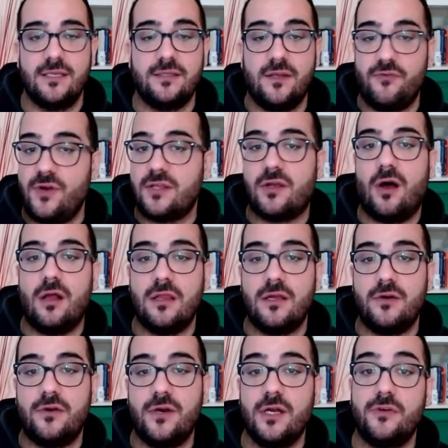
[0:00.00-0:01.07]
The red
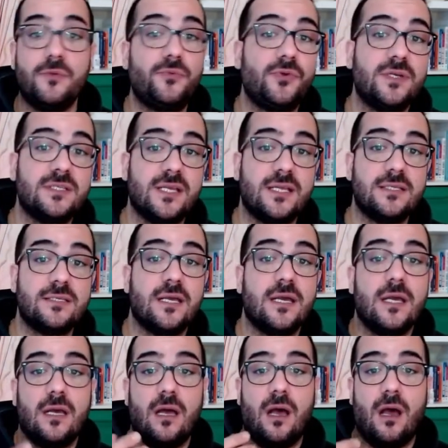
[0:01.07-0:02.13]
color represents
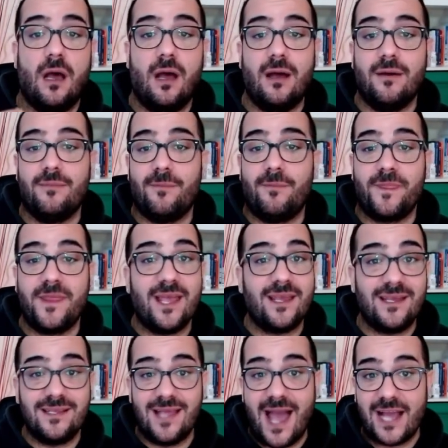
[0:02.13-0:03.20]

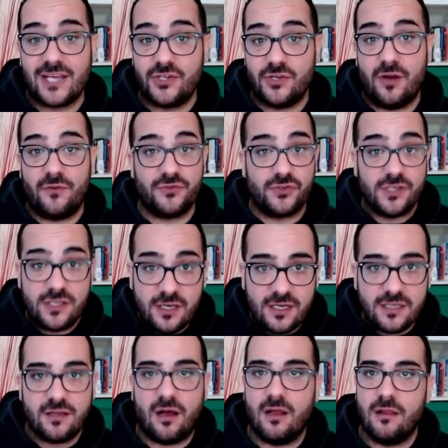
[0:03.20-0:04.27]
taking the action of
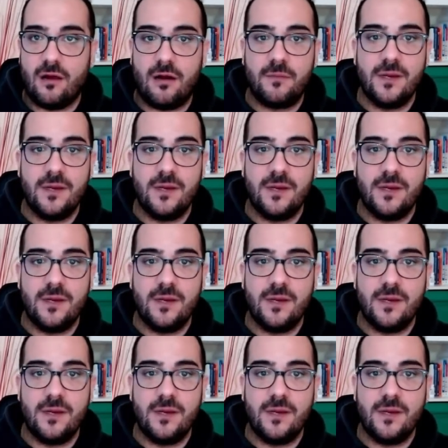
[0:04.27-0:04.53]
triggering the alarm,